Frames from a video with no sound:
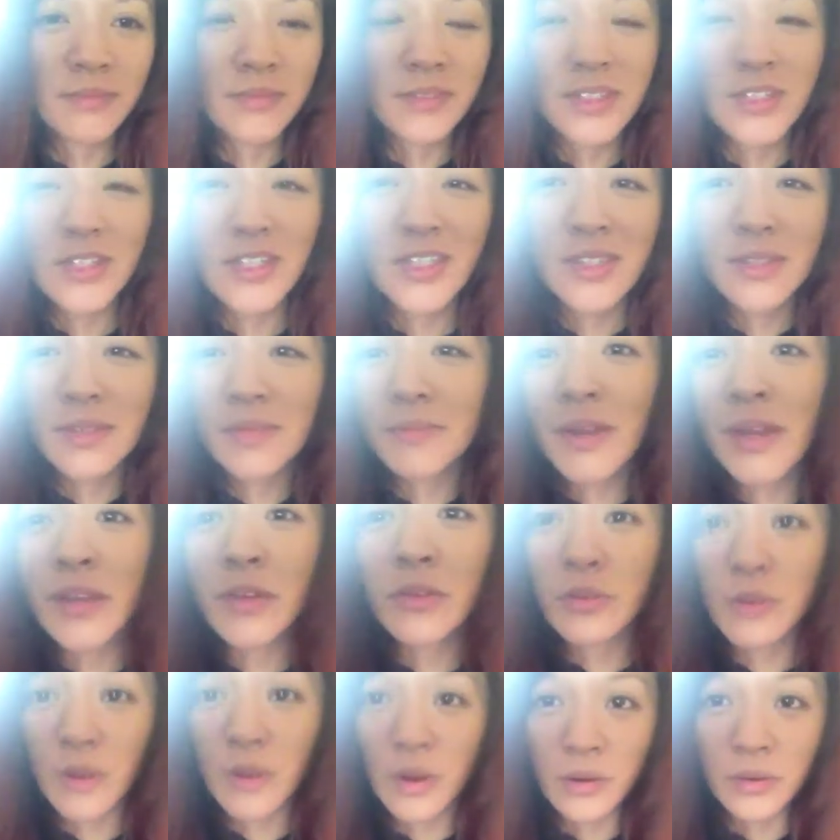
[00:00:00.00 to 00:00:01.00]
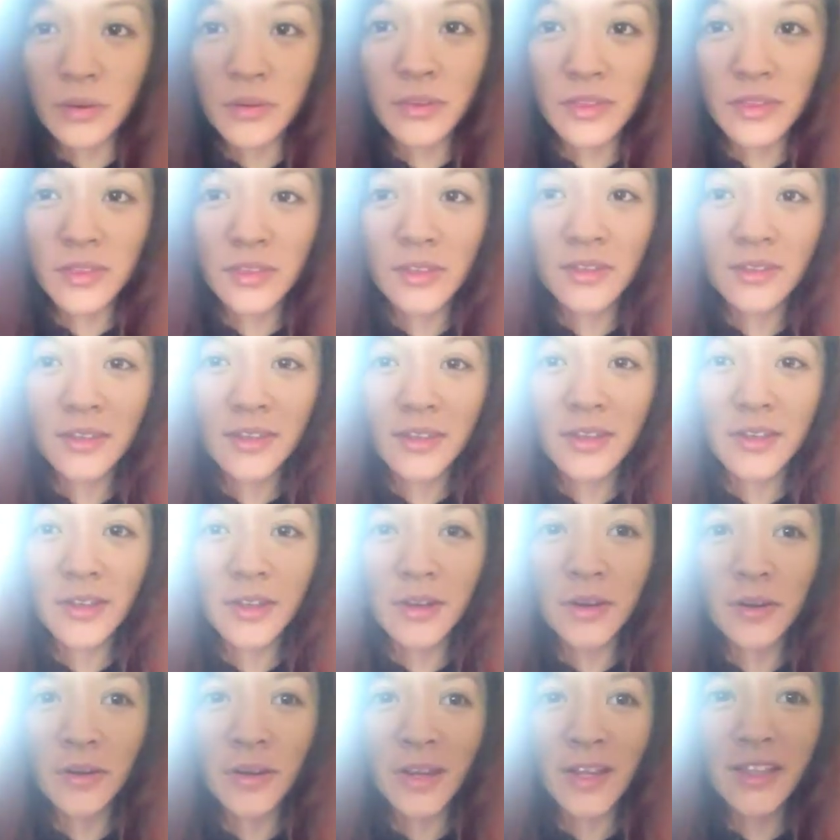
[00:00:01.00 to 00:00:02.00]
just my growth, you
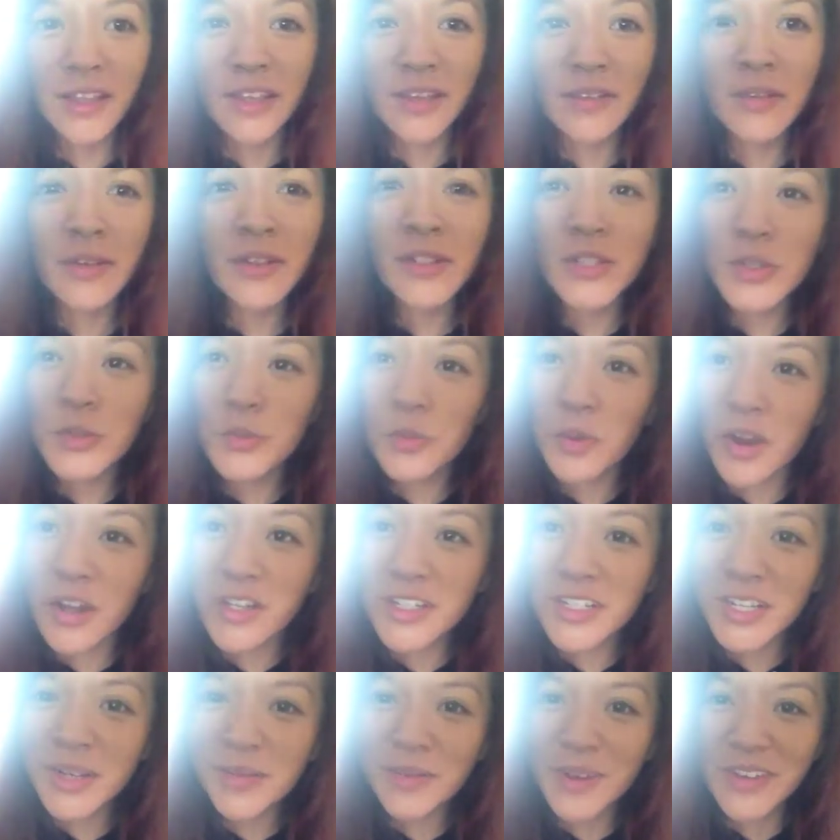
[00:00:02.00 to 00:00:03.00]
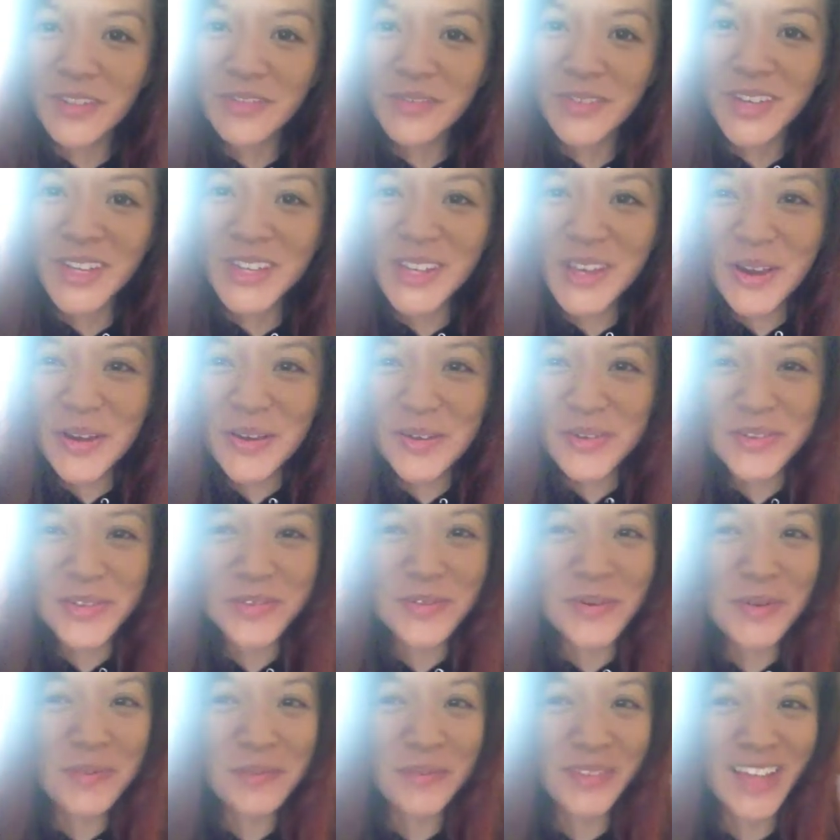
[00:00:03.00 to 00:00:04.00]
know. And even just watching my videos
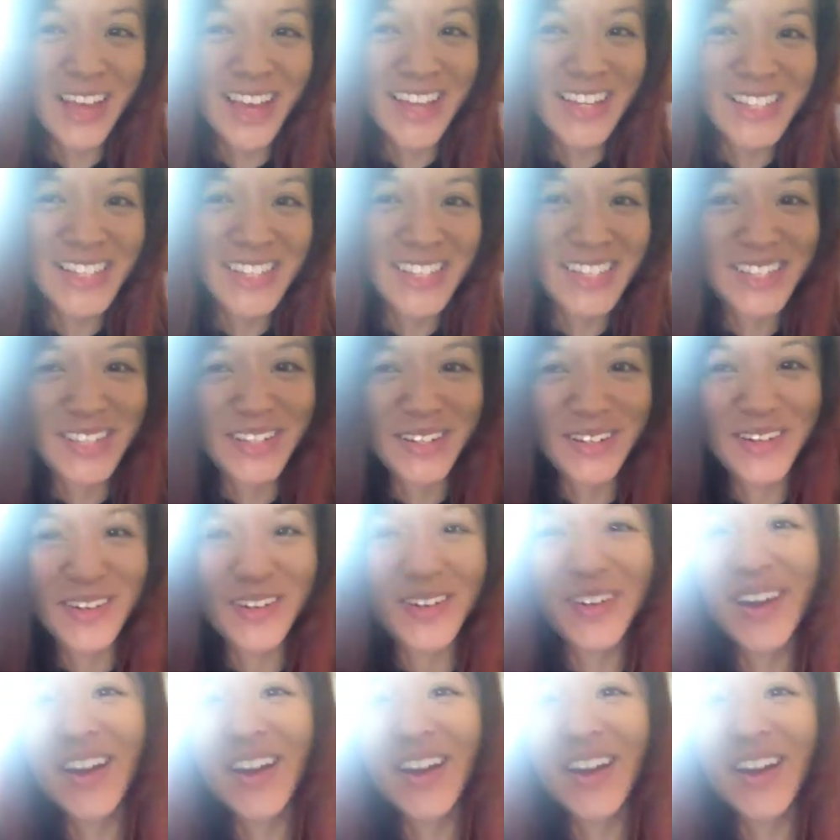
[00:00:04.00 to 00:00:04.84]
from last year,